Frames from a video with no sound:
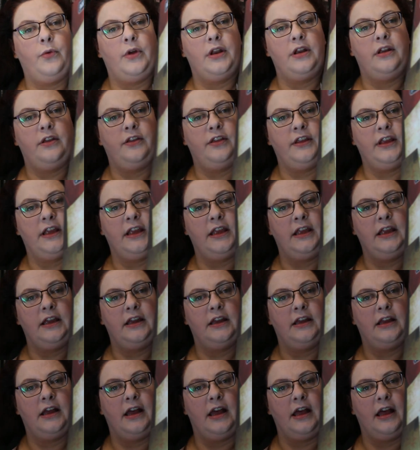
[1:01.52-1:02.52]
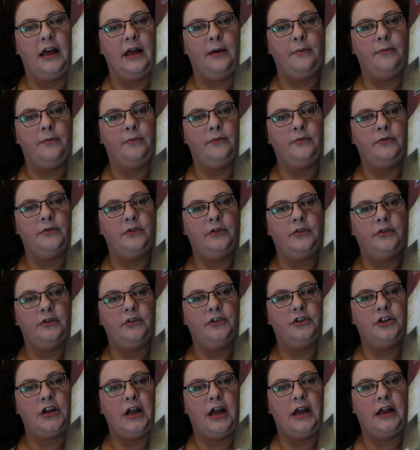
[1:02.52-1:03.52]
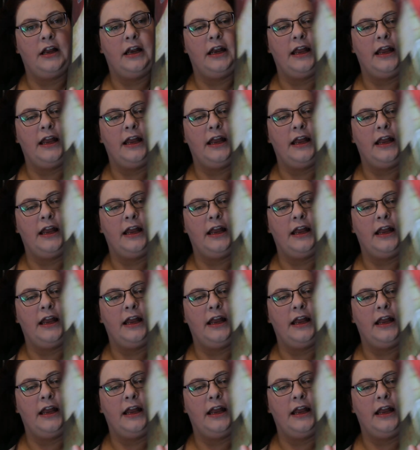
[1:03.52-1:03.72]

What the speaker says: one of the Jack